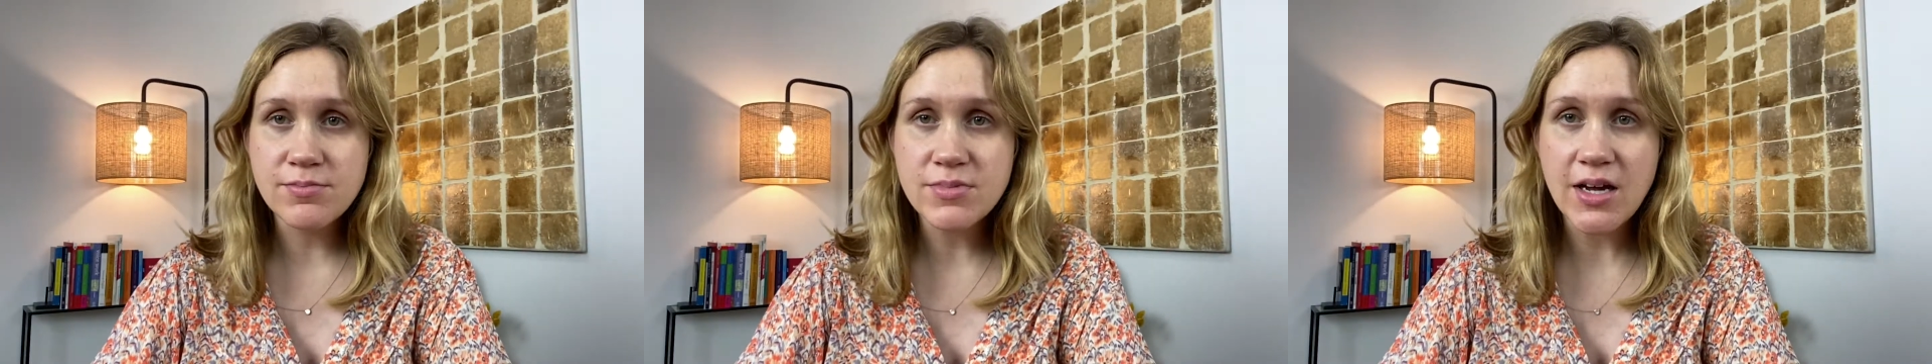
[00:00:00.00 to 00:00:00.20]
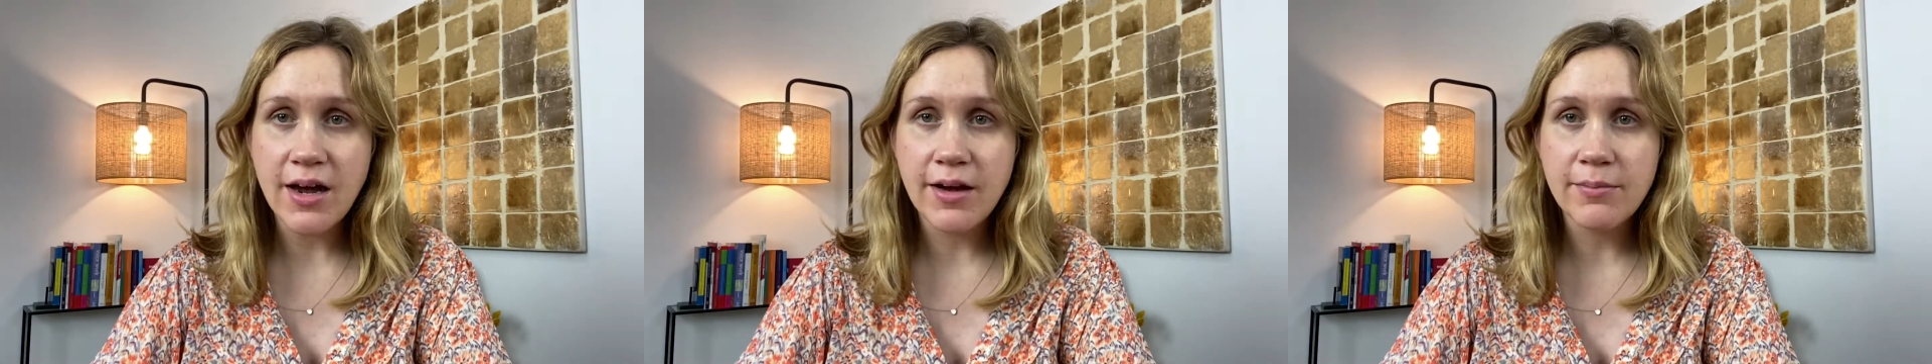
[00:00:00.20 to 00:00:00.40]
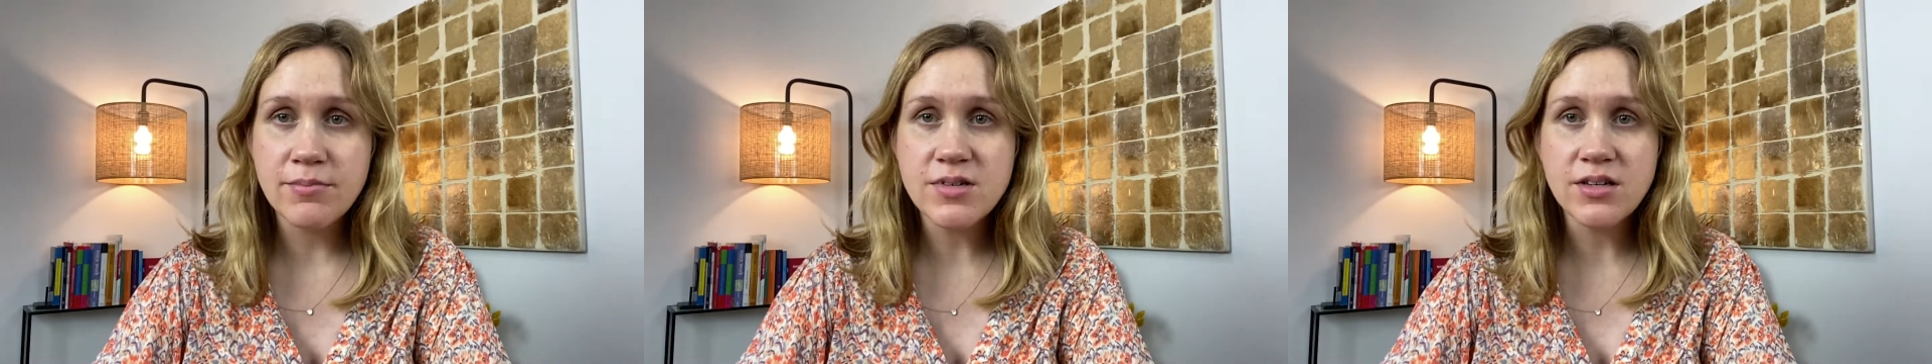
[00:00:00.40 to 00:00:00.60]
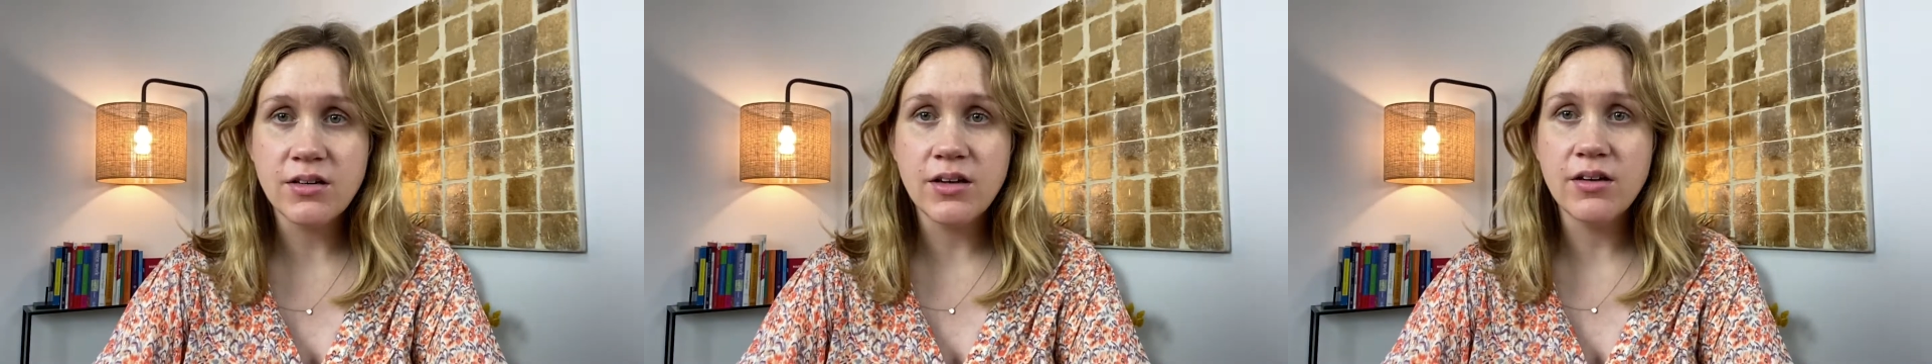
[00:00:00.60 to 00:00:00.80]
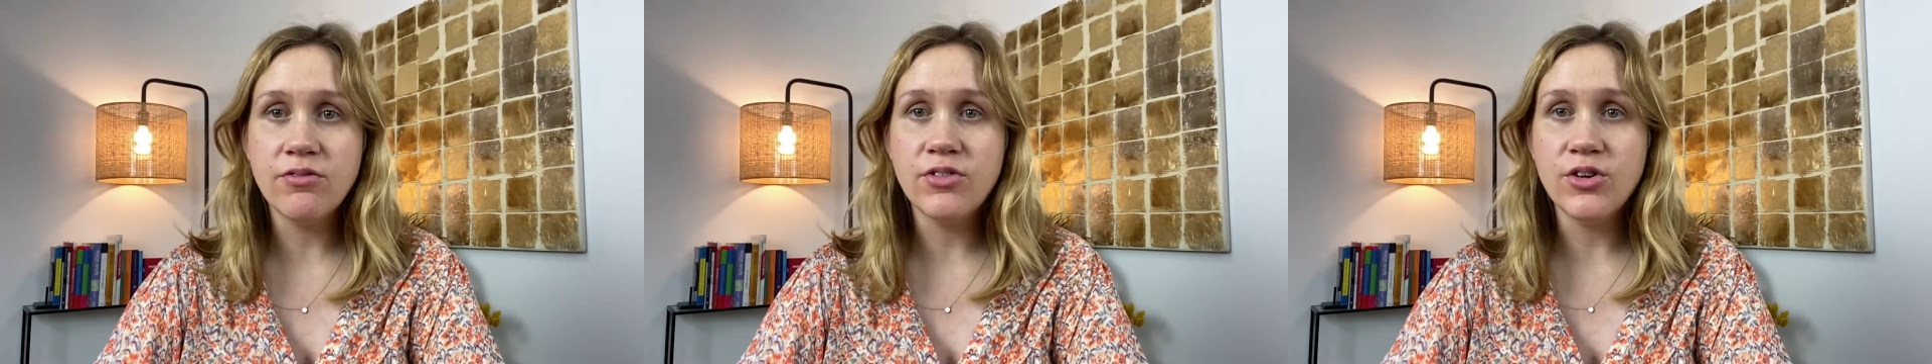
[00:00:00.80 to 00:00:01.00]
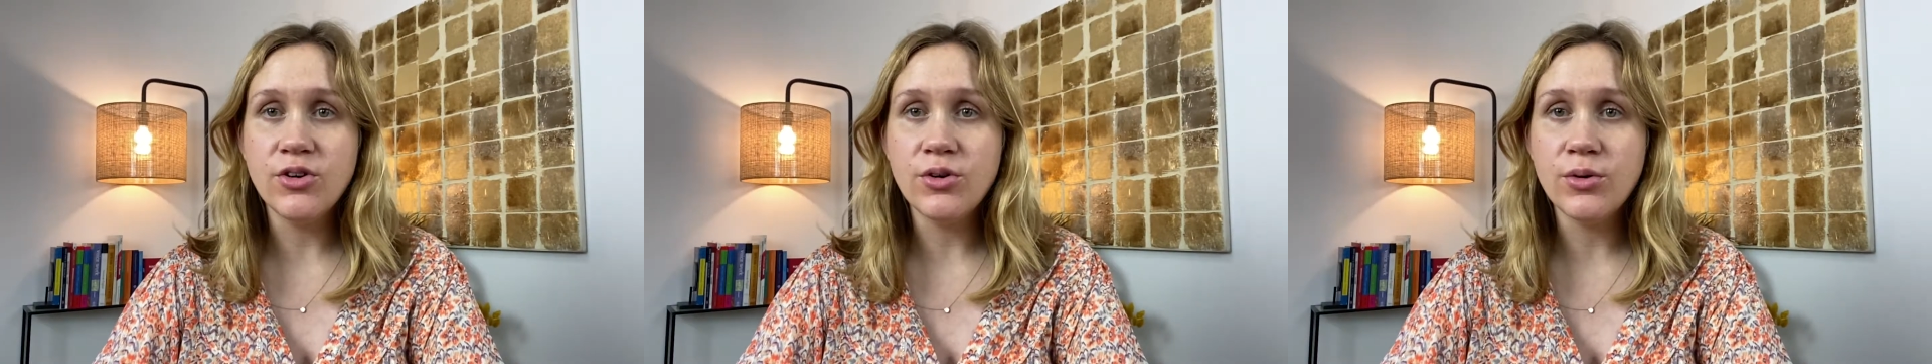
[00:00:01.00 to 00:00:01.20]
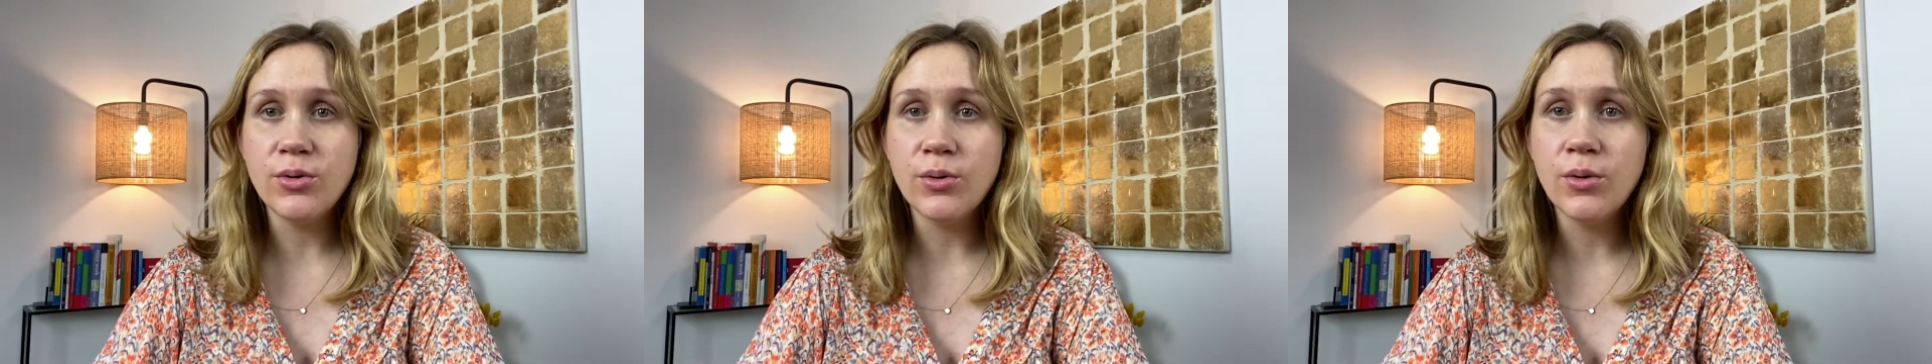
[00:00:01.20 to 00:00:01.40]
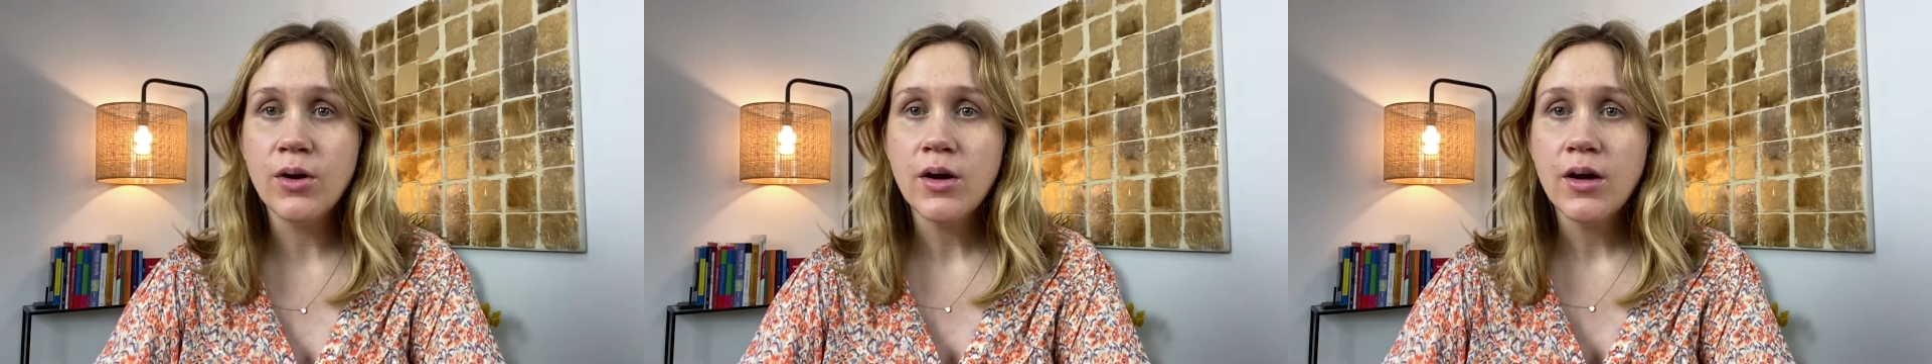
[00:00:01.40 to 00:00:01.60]
time to give
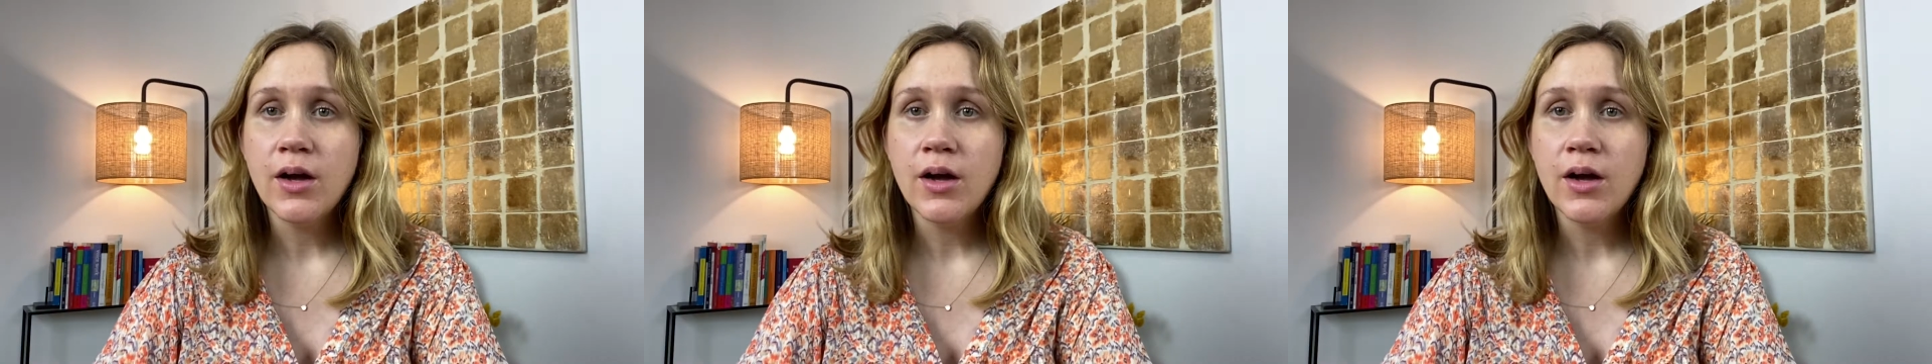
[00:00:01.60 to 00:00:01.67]
you